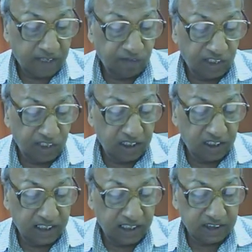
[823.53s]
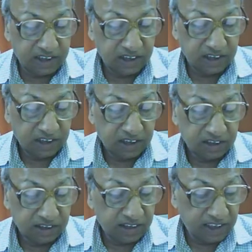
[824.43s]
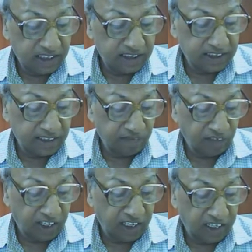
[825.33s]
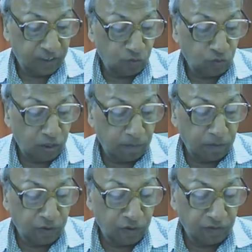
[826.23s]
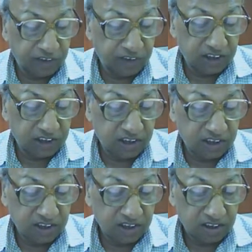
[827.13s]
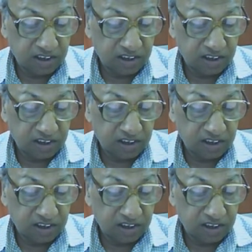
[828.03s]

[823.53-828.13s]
I feel that there is a way to come out of this.